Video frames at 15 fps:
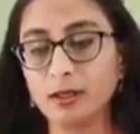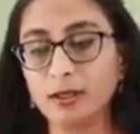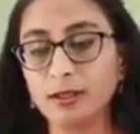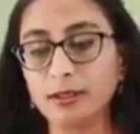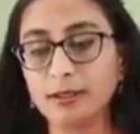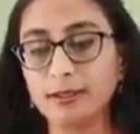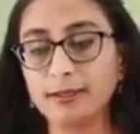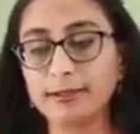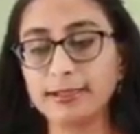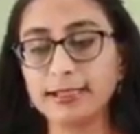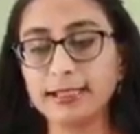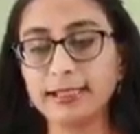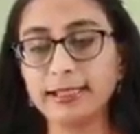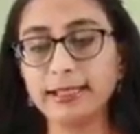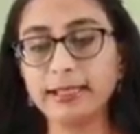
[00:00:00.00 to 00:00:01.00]
The
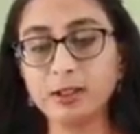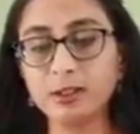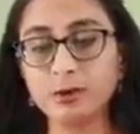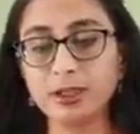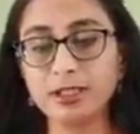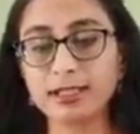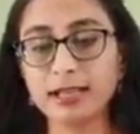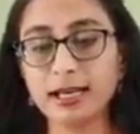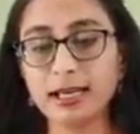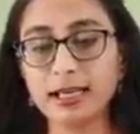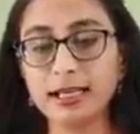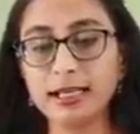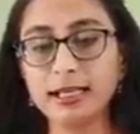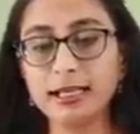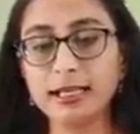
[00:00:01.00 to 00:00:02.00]
resulting twins are